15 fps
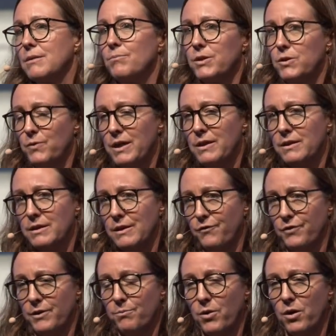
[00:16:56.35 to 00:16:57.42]
between the
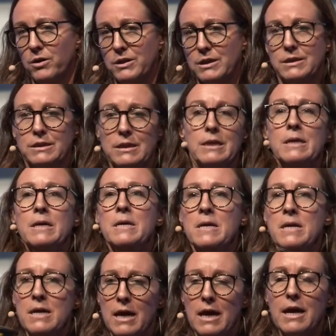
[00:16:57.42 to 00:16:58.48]
different parties in
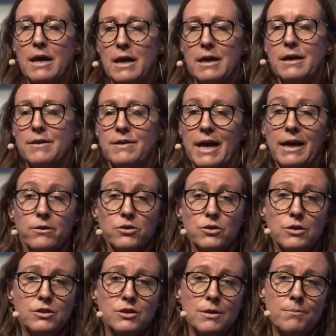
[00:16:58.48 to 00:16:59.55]
the
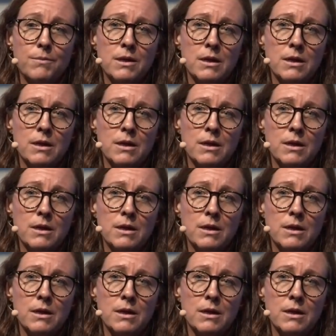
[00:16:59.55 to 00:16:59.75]
ecosystem,